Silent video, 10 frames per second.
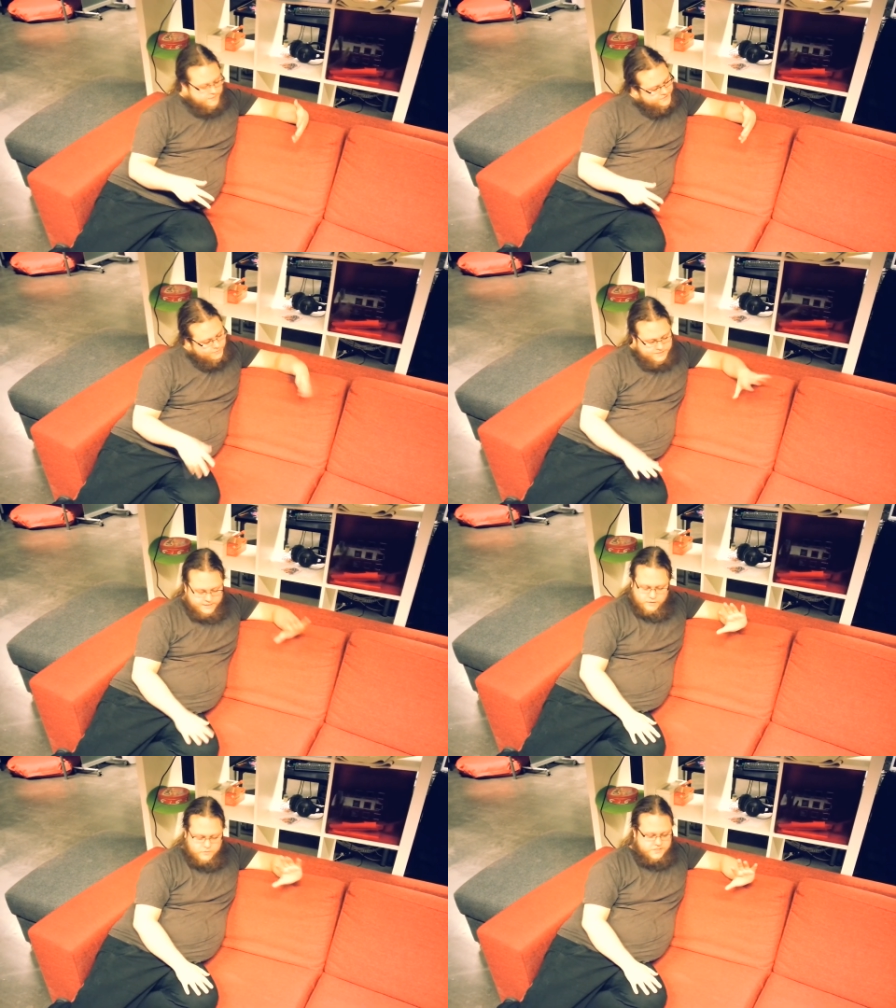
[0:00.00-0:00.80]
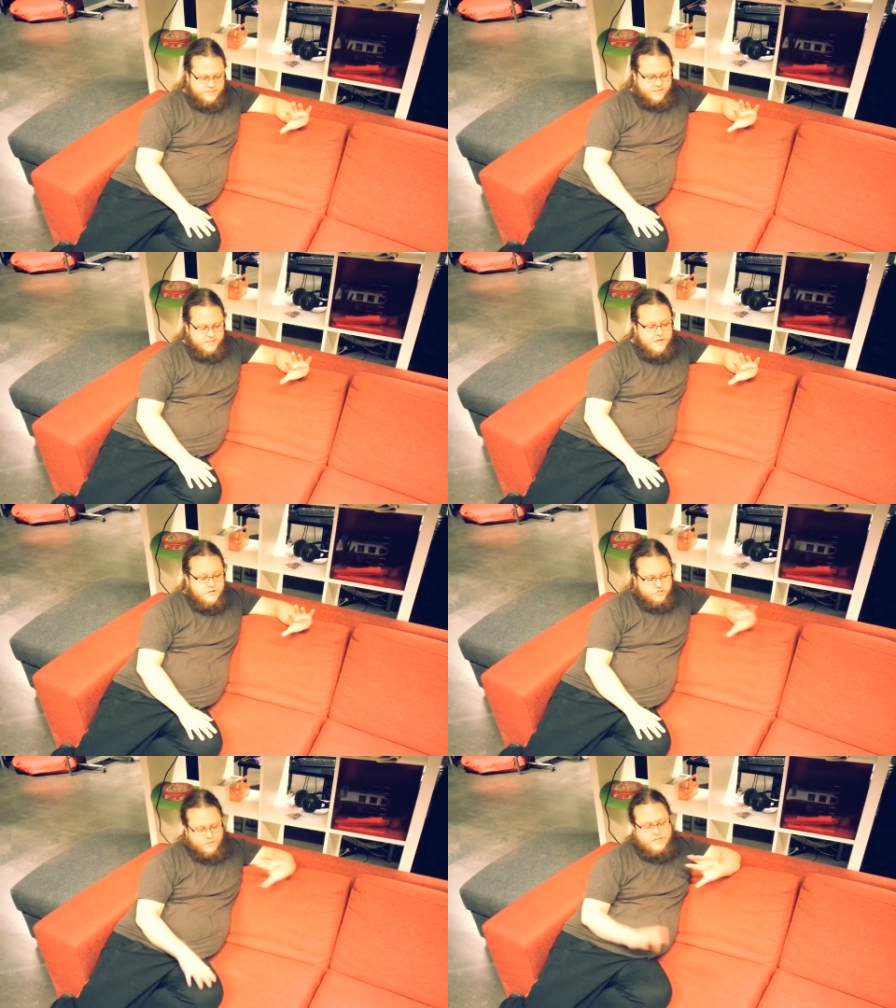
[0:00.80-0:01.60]
customs and all these things.
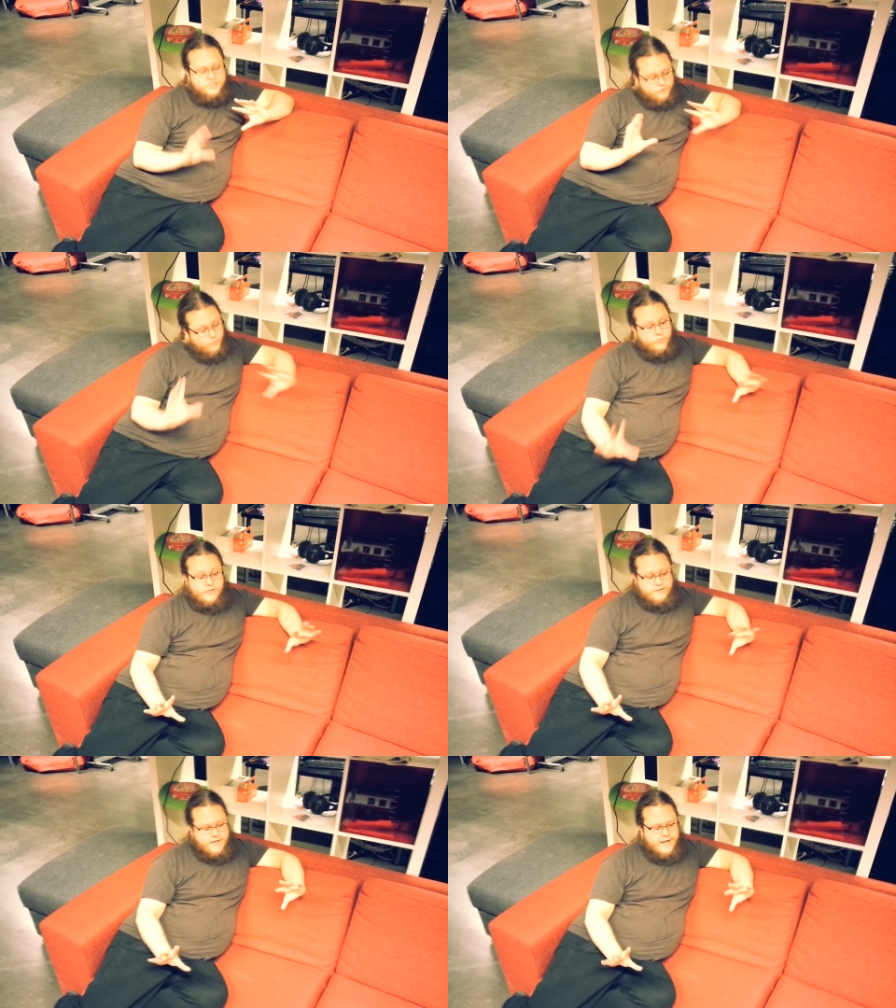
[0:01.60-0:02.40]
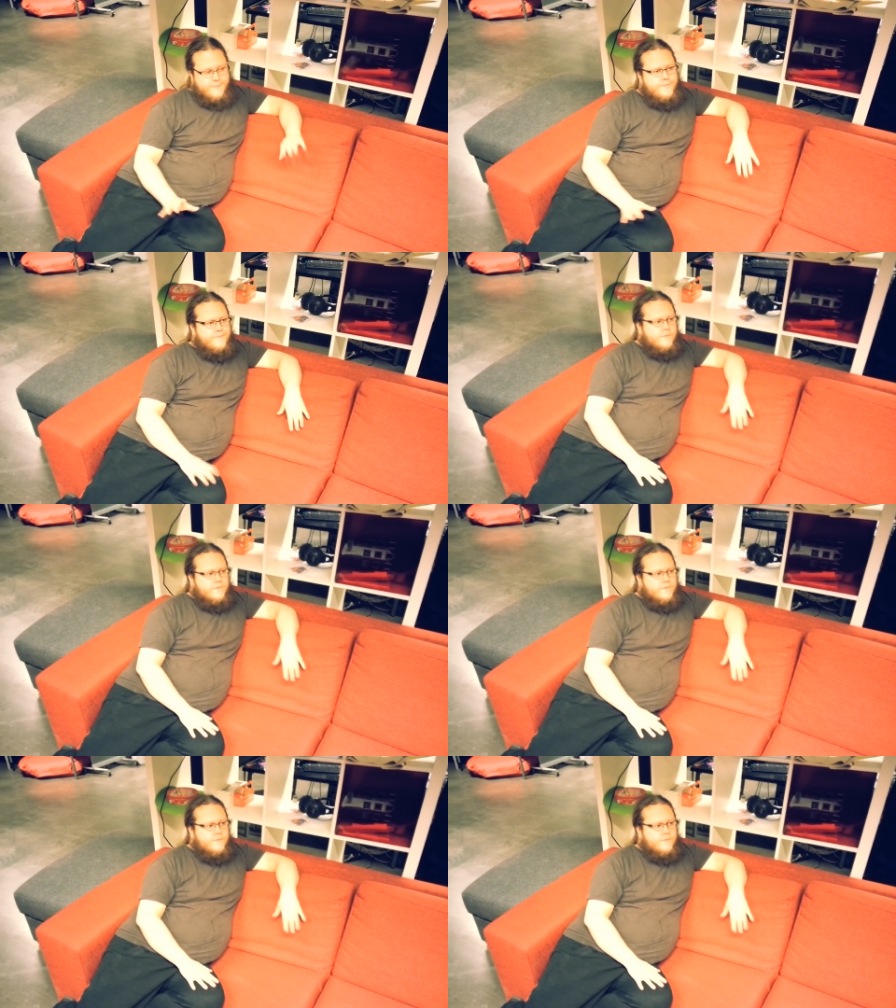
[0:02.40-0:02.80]
So like it's a complete game